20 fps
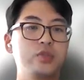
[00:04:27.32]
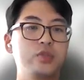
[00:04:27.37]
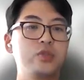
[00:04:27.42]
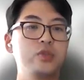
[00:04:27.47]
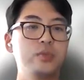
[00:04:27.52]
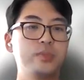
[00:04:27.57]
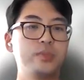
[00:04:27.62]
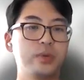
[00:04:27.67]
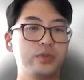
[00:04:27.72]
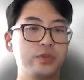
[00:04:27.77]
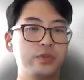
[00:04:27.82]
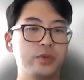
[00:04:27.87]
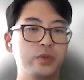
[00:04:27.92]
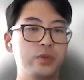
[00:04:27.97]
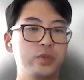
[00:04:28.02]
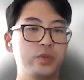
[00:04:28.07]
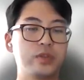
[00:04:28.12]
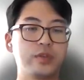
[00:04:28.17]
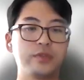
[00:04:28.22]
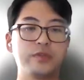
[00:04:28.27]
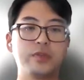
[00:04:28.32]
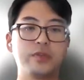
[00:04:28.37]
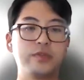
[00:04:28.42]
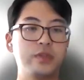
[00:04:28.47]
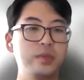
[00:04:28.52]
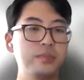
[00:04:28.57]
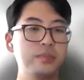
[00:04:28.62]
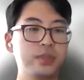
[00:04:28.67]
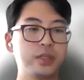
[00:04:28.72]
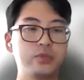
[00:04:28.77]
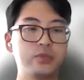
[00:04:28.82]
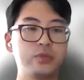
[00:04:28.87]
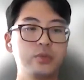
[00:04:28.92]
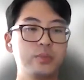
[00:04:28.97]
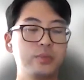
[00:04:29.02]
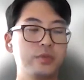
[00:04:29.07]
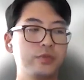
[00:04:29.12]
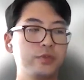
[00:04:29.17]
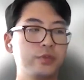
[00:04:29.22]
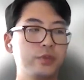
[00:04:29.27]
with superfoods, fifteen plus
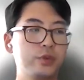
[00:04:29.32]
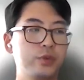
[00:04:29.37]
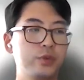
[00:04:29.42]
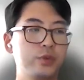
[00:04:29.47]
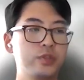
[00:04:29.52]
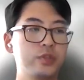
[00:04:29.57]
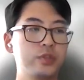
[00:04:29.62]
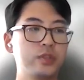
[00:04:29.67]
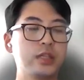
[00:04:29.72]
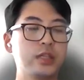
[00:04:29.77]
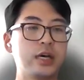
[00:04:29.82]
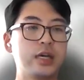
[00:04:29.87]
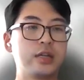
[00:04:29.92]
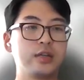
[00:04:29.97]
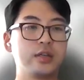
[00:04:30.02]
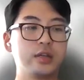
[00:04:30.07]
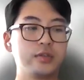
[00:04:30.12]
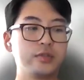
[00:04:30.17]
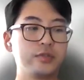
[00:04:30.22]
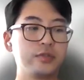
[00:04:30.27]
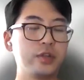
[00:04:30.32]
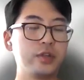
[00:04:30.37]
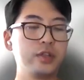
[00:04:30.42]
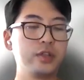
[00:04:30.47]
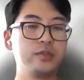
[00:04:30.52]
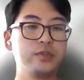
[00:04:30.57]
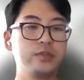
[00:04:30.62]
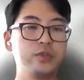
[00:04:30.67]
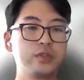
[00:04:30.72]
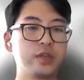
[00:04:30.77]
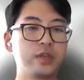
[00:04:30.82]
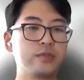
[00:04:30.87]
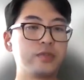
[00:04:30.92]
superfoods, a lot of gut-friendly foods.